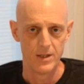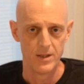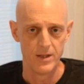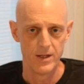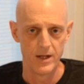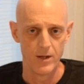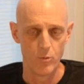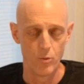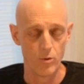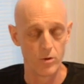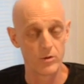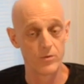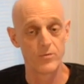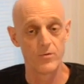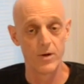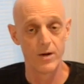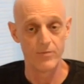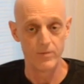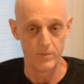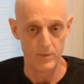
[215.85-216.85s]
that works
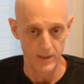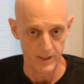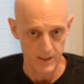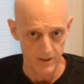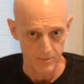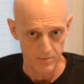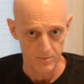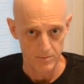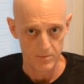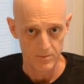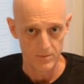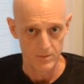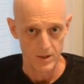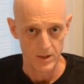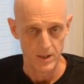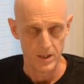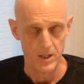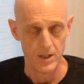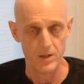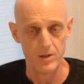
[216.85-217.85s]
for everybody.
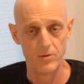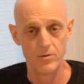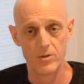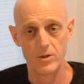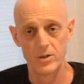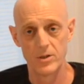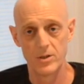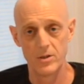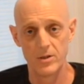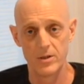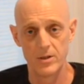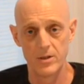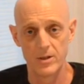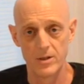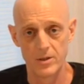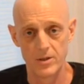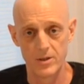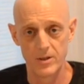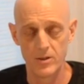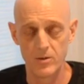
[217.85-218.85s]
There isn't
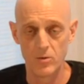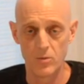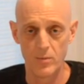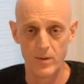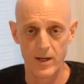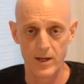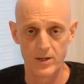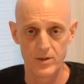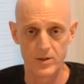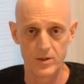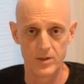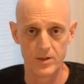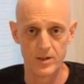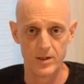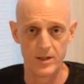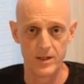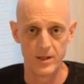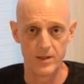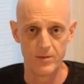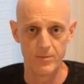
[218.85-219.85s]
a single
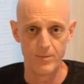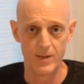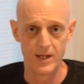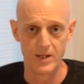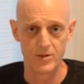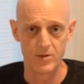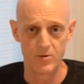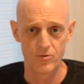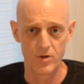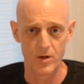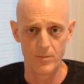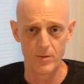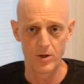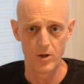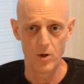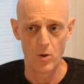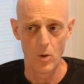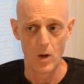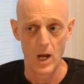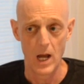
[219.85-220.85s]
medicine that makes the tremor
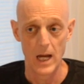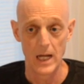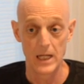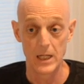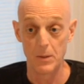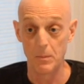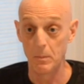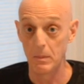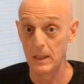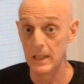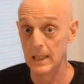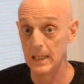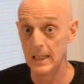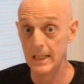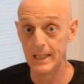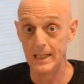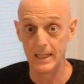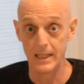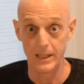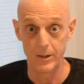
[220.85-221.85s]
go
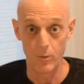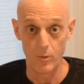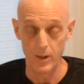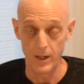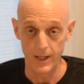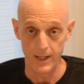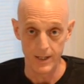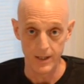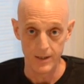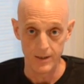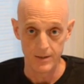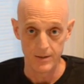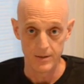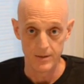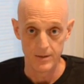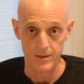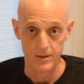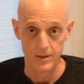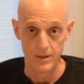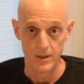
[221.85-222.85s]
completely away.
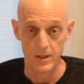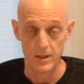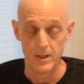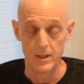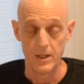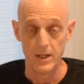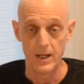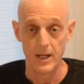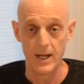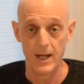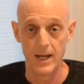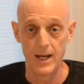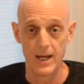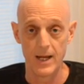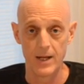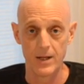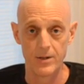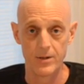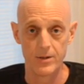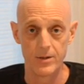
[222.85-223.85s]

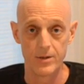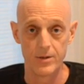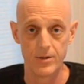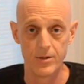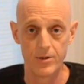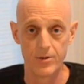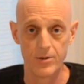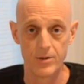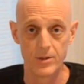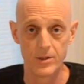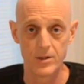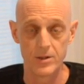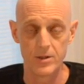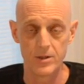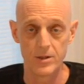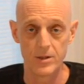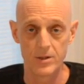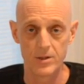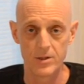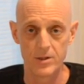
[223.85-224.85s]
And there
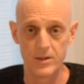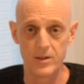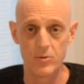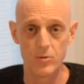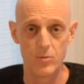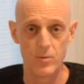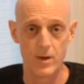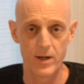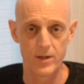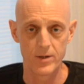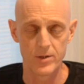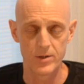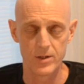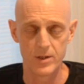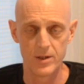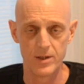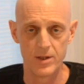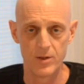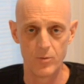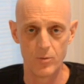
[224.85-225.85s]
isn't a single
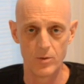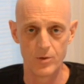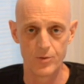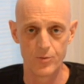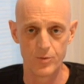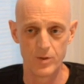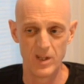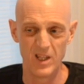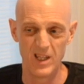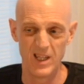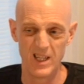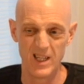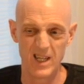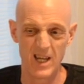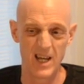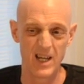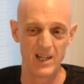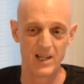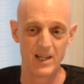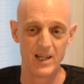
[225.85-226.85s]
medicine that was really
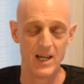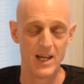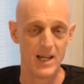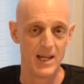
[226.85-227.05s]
kind of